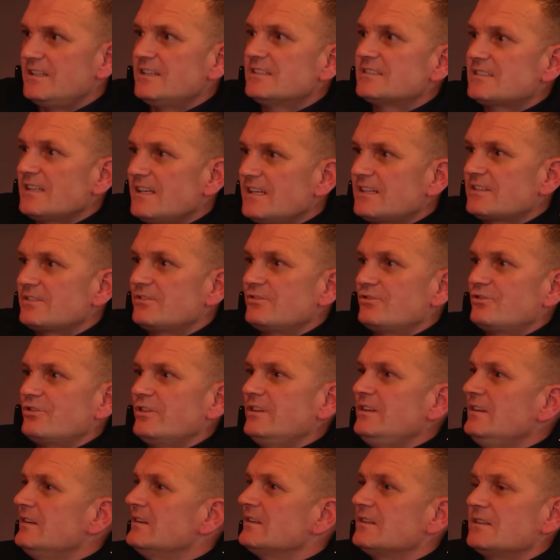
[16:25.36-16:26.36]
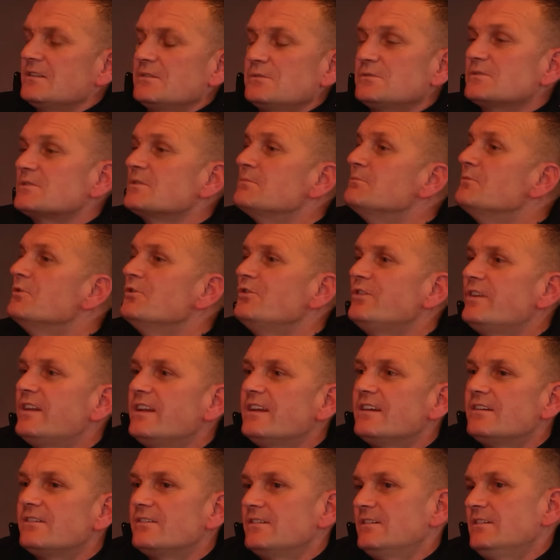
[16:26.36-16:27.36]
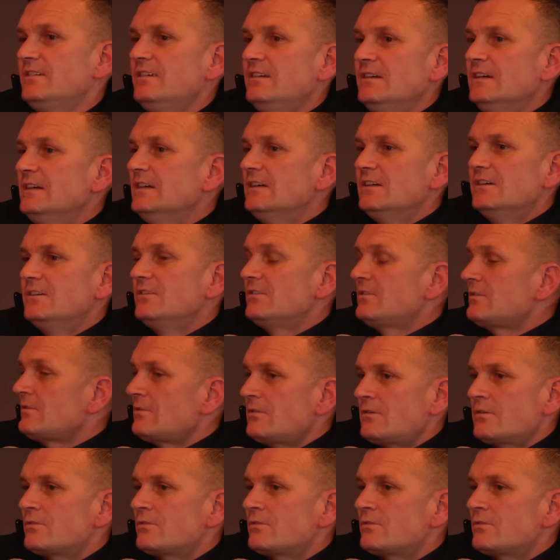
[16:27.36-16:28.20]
Secondary, and I was a month there, and I,